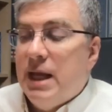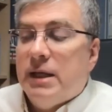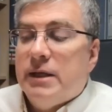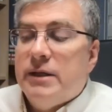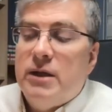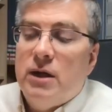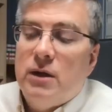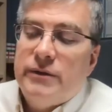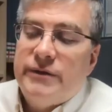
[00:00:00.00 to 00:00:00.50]

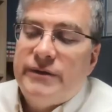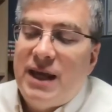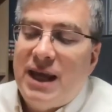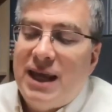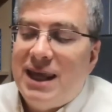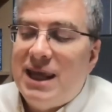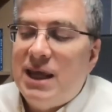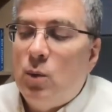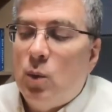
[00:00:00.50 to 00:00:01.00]
Don't say
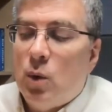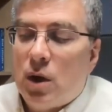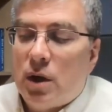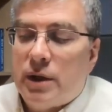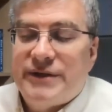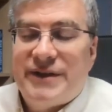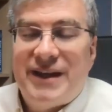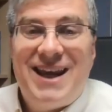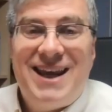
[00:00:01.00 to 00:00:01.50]
he
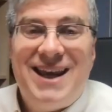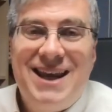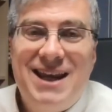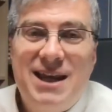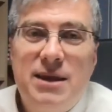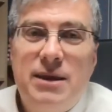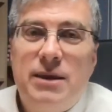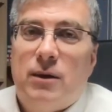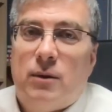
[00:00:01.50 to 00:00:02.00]
works
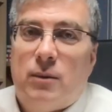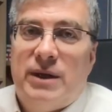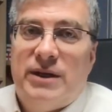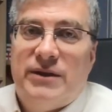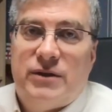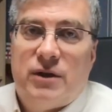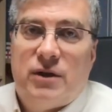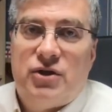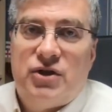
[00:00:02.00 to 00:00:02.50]
in the
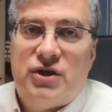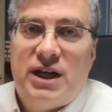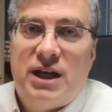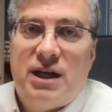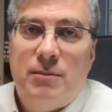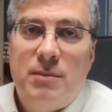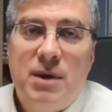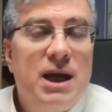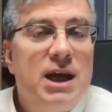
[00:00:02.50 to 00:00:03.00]
research
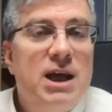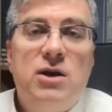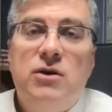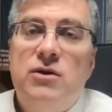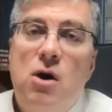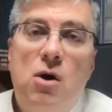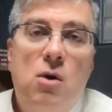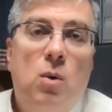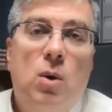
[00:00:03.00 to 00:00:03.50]
team. You
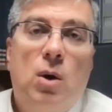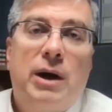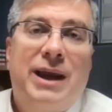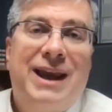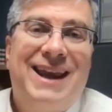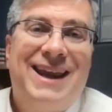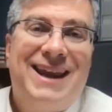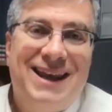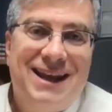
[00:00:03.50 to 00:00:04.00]
don't work
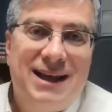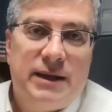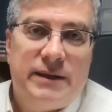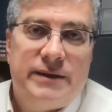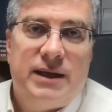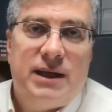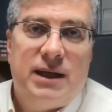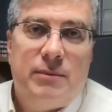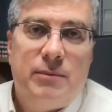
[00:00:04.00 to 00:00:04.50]
in a
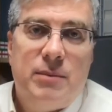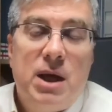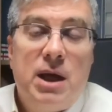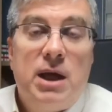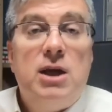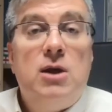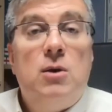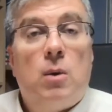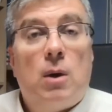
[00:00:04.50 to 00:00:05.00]
team,
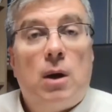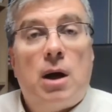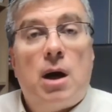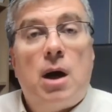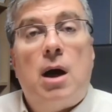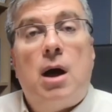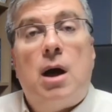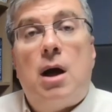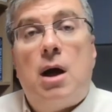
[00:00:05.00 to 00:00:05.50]
you work
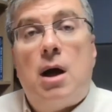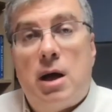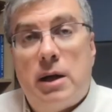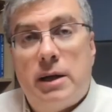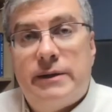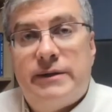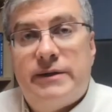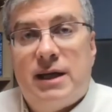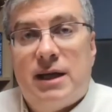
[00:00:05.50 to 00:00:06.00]
on
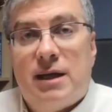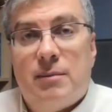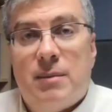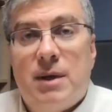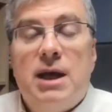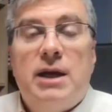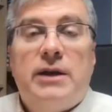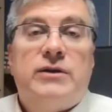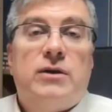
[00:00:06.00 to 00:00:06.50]
a team.
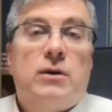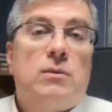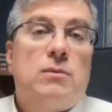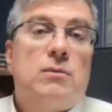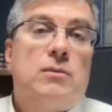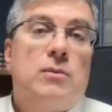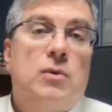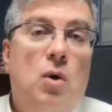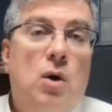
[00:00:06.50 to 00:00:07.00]
So
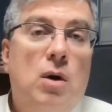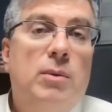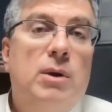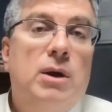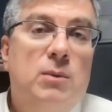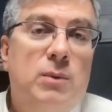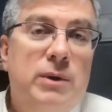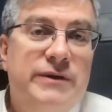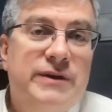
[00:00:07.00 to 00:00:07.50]

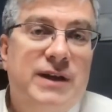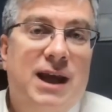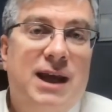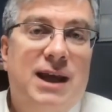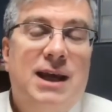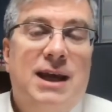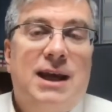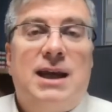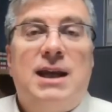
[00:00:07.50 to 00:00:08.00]
normally we
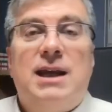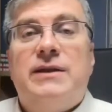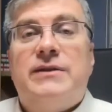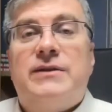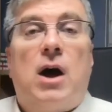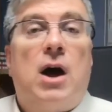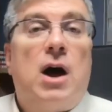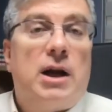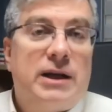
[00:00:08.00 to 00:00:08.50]
say
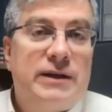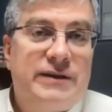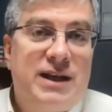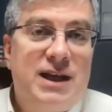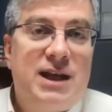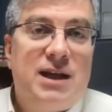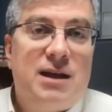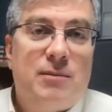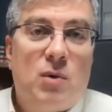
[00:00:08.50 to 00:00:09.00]
he's on a
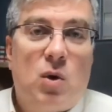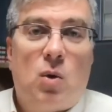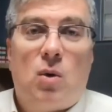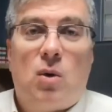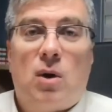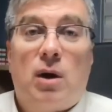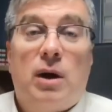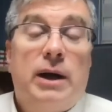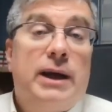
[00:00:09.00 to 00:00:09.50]
team,
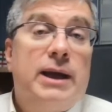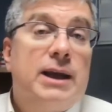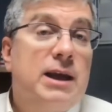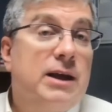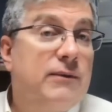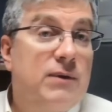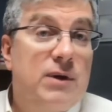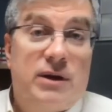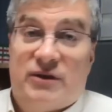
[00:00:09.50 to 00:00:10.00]
or
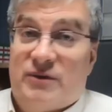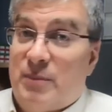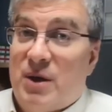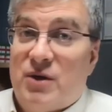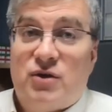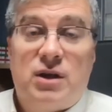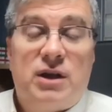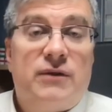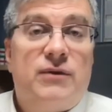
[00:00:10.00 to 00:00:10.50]

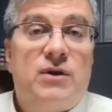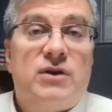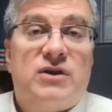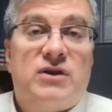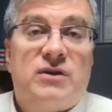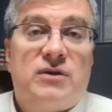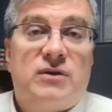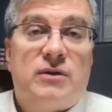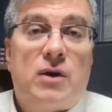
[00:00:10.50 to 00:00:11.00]
especially if you're
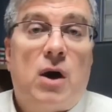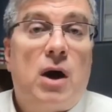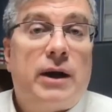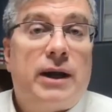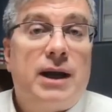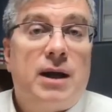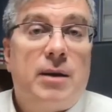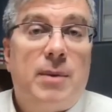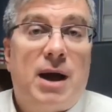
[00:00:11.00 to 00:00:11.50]

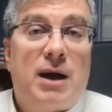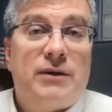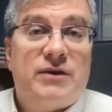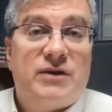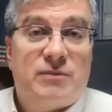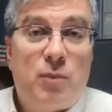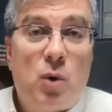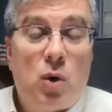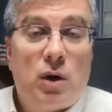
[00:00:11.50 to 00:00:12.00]
talking about
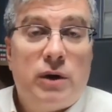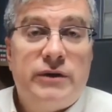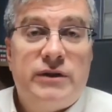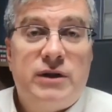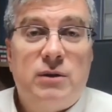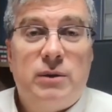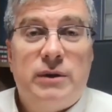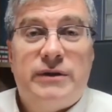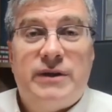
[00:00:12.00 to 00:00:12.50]
sports,
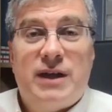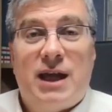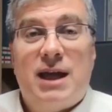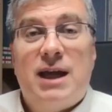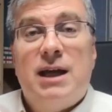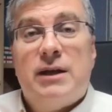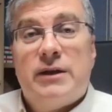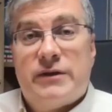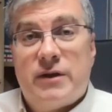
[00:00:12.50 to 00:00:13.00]
you would say
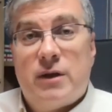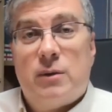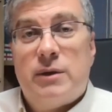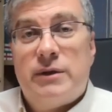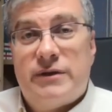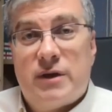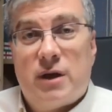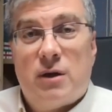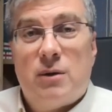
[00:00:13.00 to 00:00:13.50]

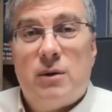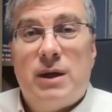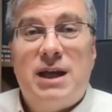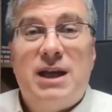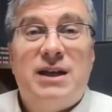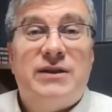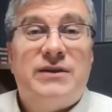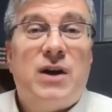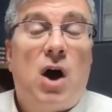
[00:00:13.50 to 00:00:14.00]
so-and-so
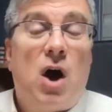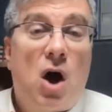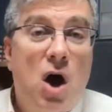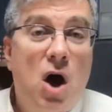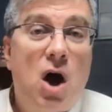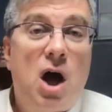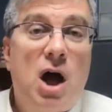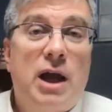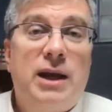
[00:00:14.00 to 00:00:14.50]
is
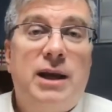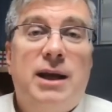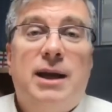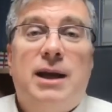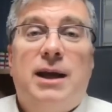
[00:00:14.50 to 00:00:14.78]
on